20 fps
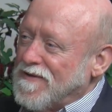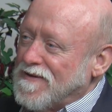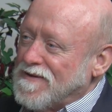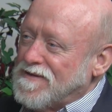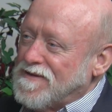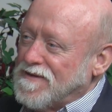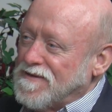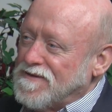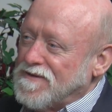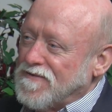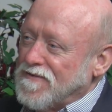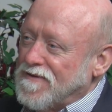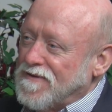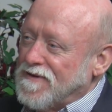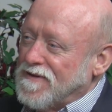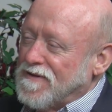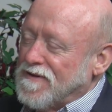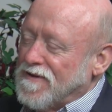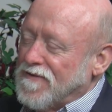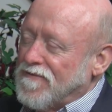the sense of,
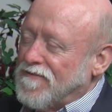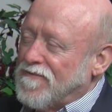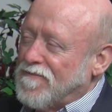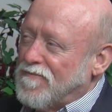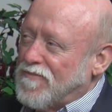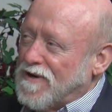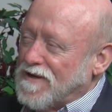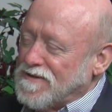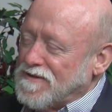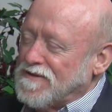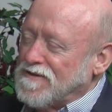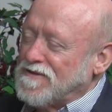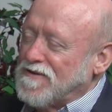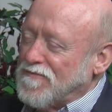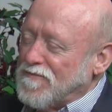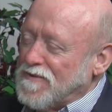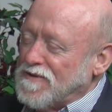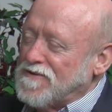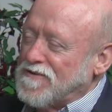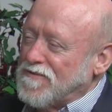in the presence
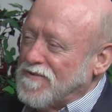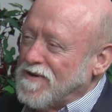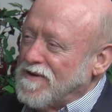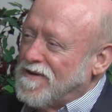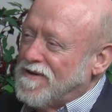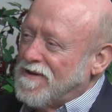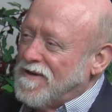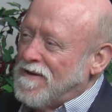of mystery,